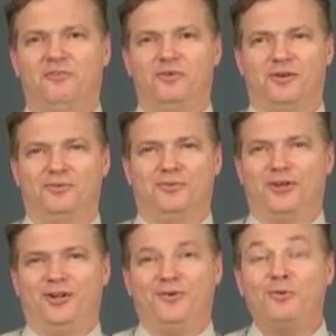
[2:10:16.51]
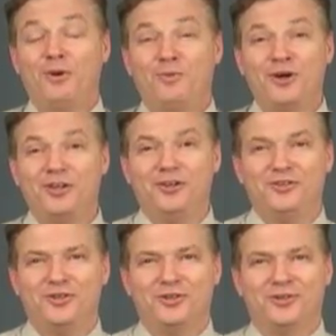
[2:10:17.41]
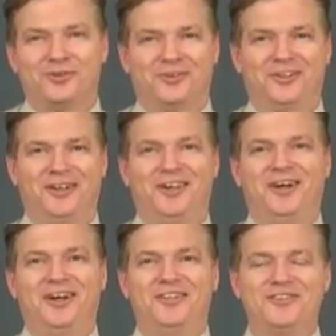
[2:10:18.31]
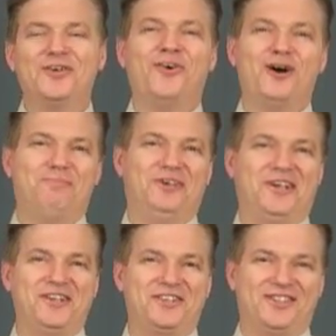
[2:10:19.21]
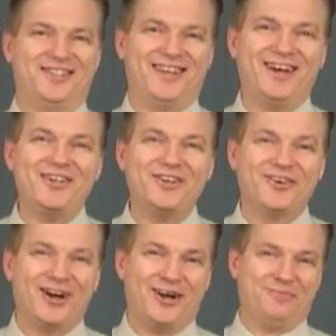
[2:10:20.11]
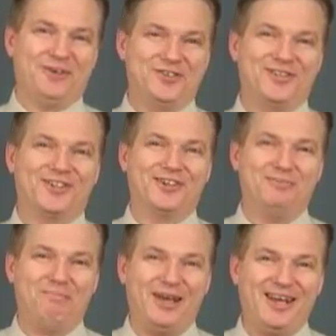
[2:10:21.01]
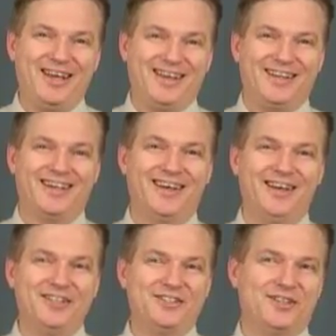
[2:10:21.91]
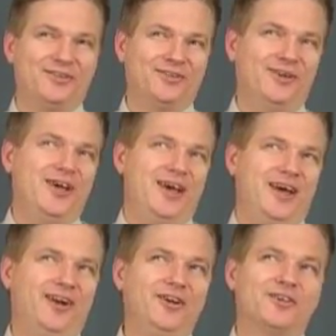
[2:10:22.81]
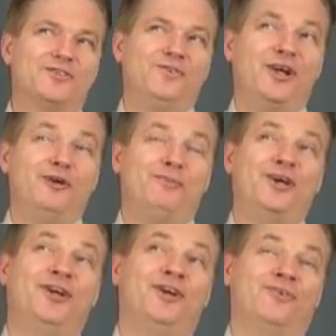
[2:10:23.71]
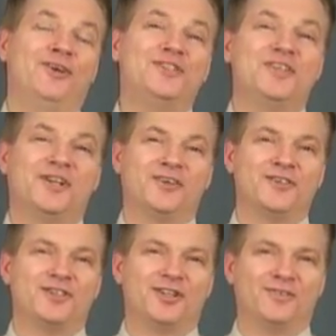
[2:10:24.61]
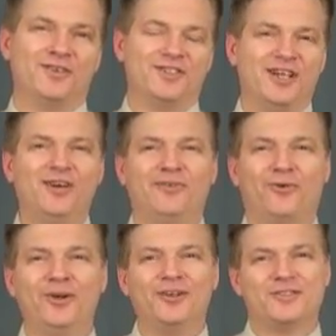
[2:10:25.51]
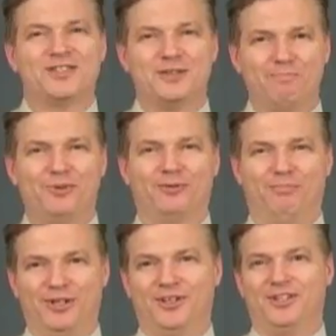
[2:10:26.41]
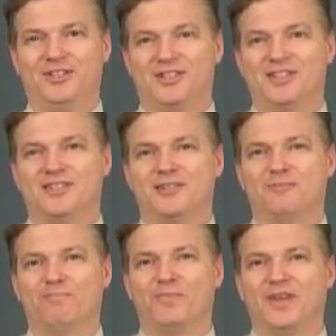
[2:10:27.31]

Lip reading: Well, whatever we want you to. And there's no obligation to tell you how much you're going to pay. So Eric's Fly-By-Night reseller service, they have a real simple billing system.